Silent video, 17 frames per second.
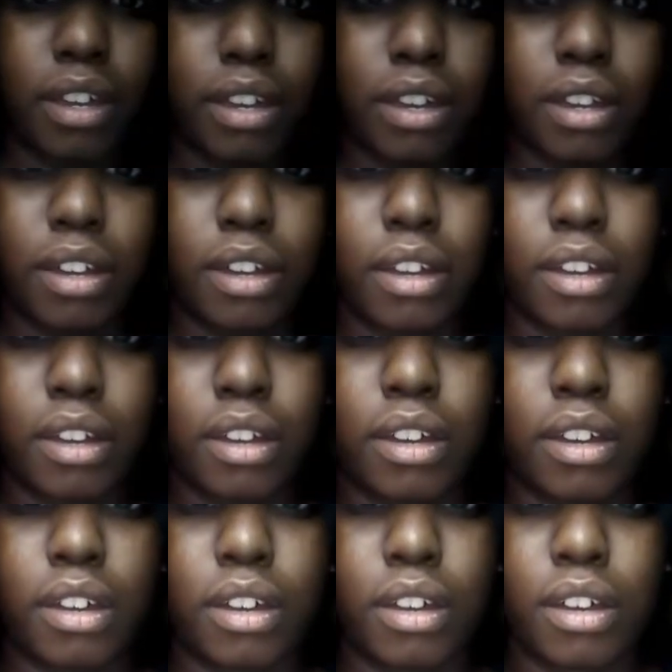
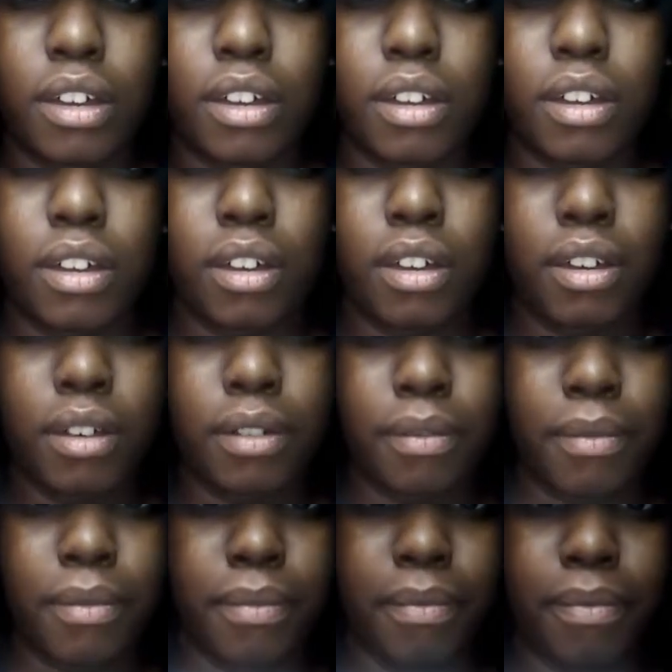
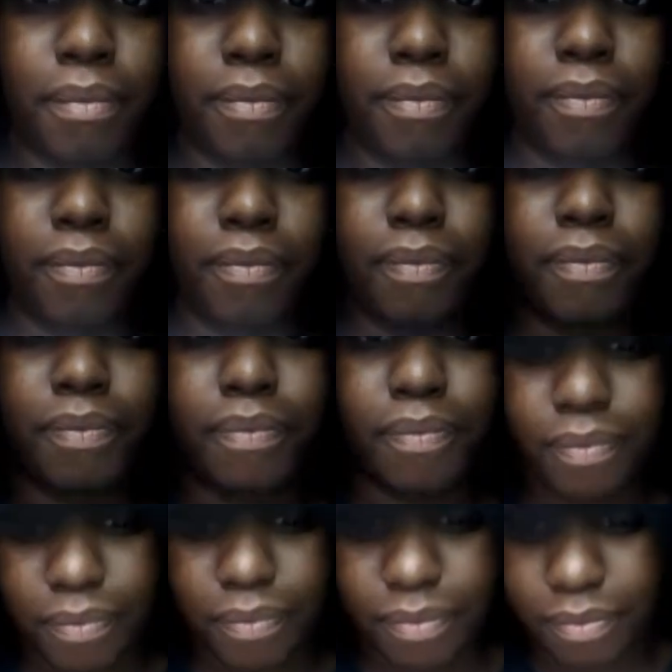
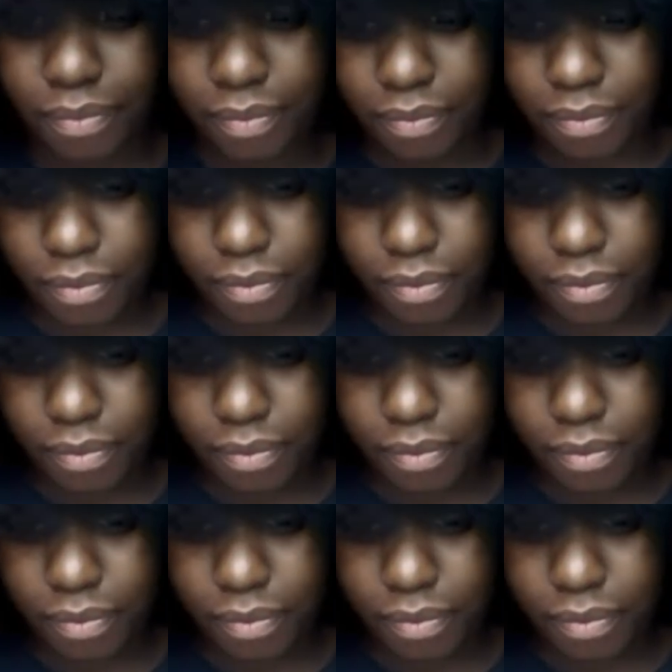(silence)